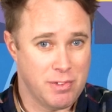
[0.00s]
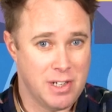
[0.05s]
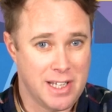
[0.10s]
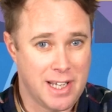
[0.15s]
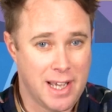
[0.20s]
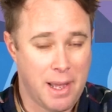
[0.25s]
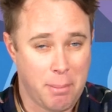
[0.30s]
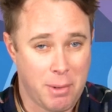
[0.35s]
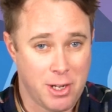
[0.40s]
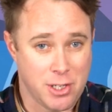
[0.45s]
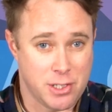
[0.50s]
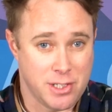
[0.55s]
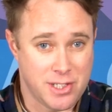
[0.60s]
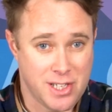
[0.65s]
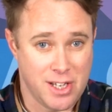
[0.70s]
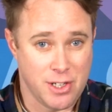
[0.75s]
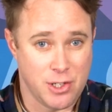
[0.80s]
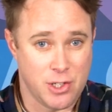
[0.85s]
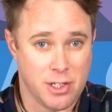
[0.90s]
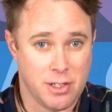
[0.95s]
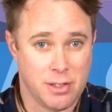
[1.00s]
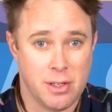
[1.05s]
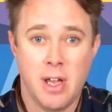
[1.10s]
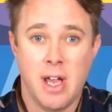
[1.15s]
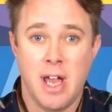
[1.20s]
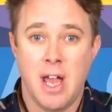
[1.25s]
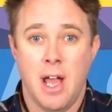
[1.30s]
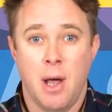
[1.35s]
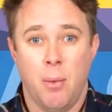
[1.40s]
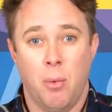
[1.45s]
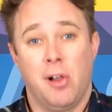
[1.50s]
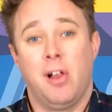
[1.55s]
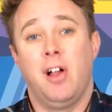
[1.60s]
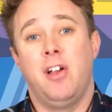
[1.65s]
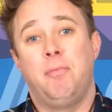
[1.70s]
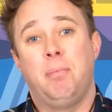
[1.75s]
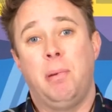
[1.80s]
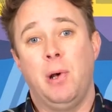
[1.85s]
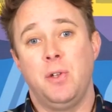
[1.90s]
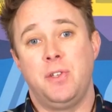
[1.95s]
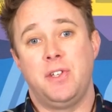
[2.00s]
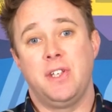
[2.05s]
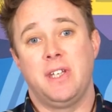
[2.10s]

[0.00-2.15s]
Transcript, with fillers: really get much attention. Well, I've put